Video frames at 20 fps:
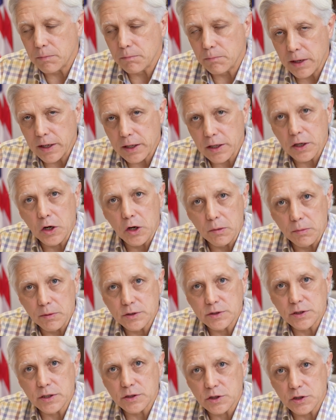making
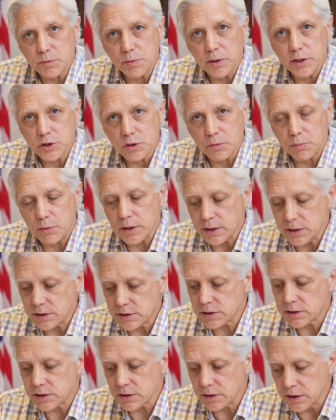Auburn such a special
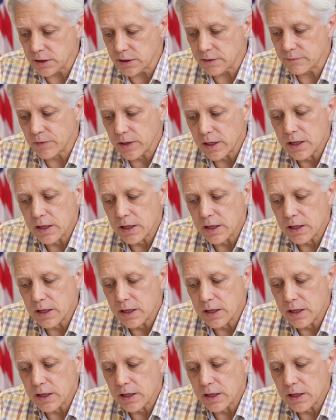place to live.